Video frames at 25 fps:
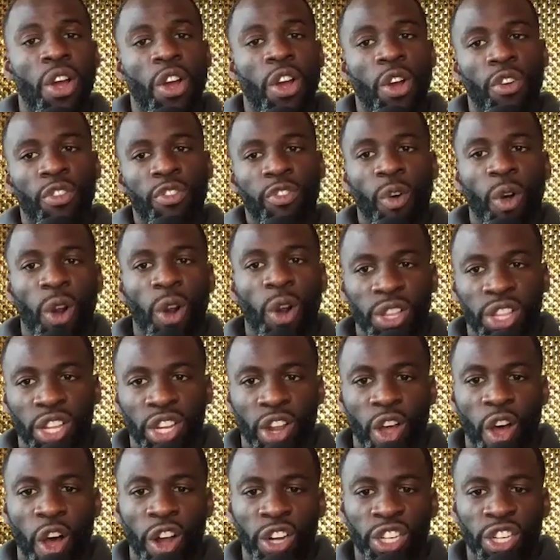for the
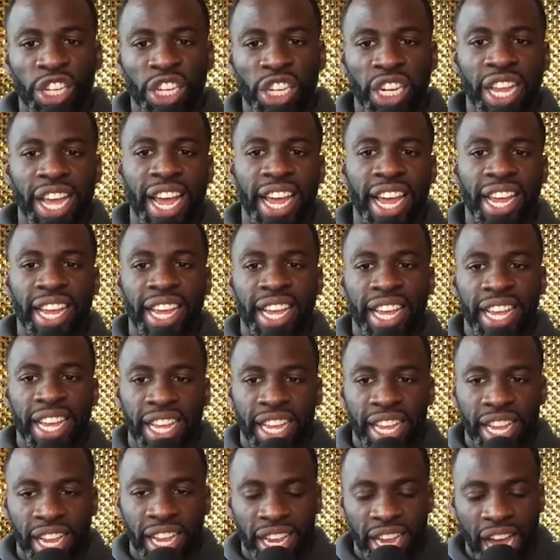long delay.
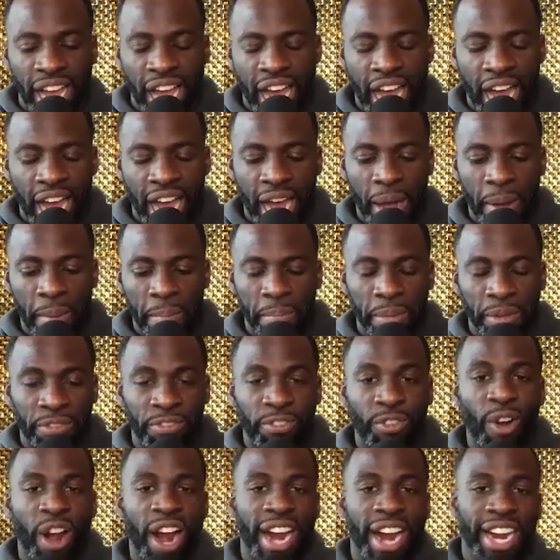
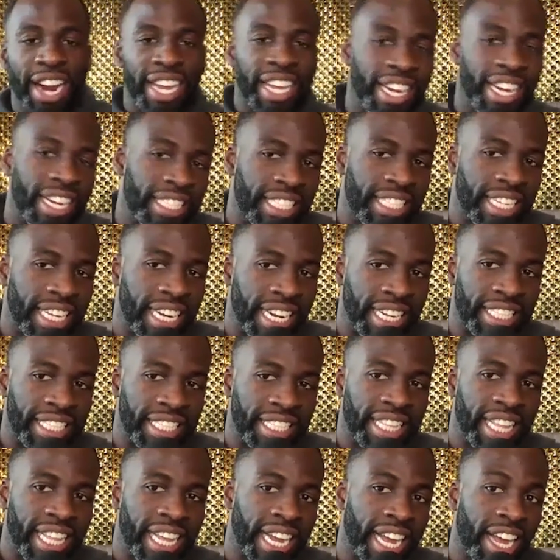Before I get into anything
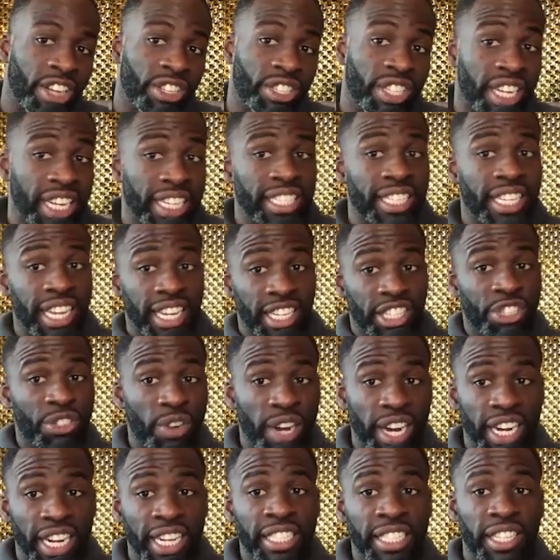else, let's get straight
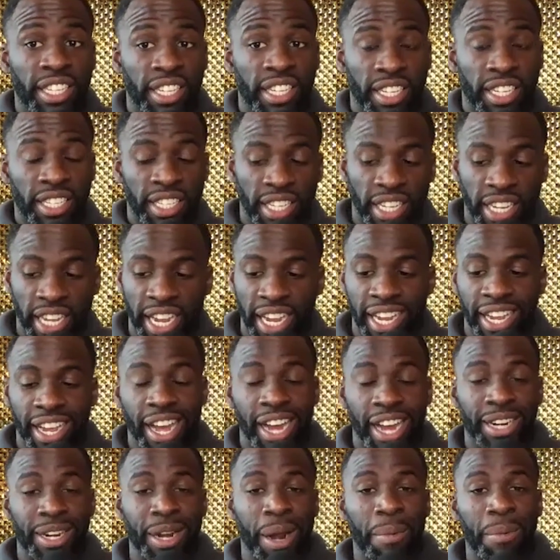into the delay.
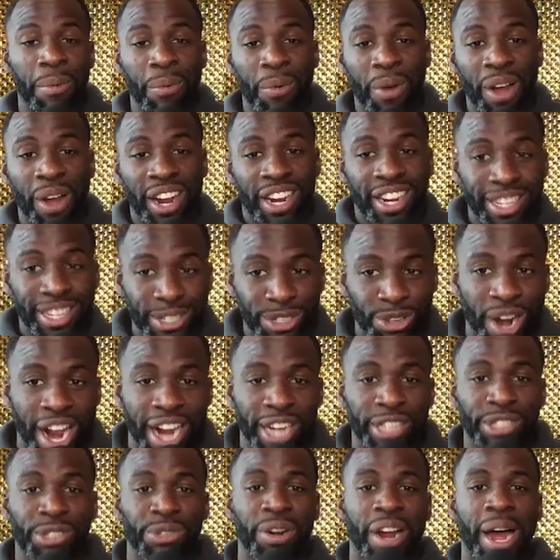Number one,
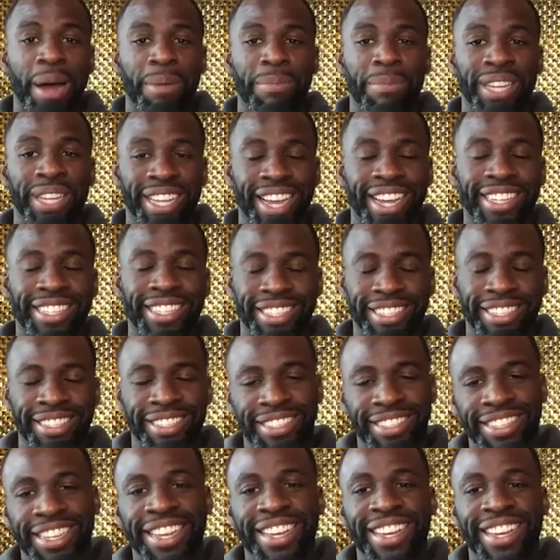contractual obligations.